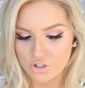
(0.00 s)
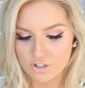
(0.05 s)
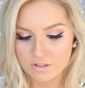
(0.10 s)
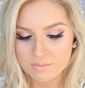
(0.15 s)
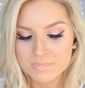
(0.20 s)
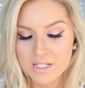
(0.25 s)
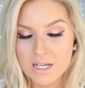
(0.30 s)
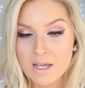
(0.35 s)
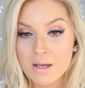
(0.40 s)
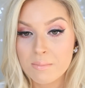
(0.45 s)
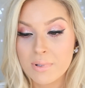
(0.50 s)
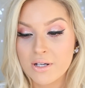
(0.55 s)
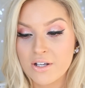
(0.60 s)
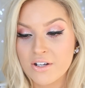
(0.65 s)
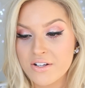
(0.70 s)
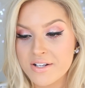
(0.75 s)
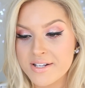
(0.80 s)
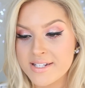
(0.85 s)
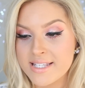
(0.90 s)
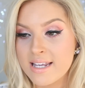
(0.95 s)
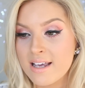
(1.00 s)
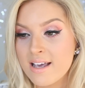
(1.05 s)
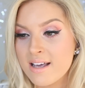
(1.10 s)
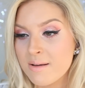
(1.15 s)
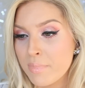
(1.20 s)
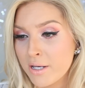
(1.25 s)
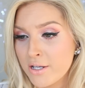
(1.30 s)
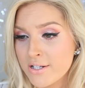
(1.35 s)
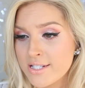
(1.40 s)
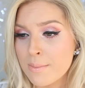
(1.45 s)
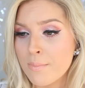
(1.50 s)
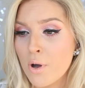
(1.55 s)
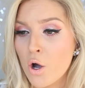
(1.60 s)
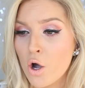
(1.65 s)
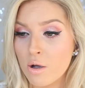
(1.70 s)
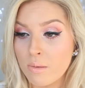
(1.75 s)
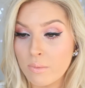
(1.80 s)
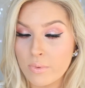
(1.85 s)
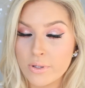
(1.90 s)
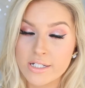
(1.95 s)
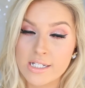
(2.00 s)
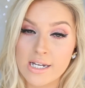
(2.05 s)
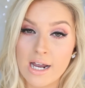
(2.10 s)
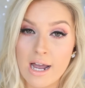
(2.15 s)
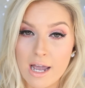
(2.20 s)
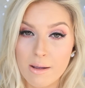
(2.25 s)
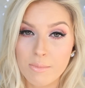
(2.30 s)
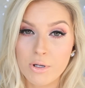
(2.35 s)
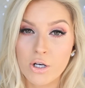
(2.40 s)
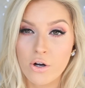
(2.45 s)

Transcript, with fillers: job because I'm home all the time,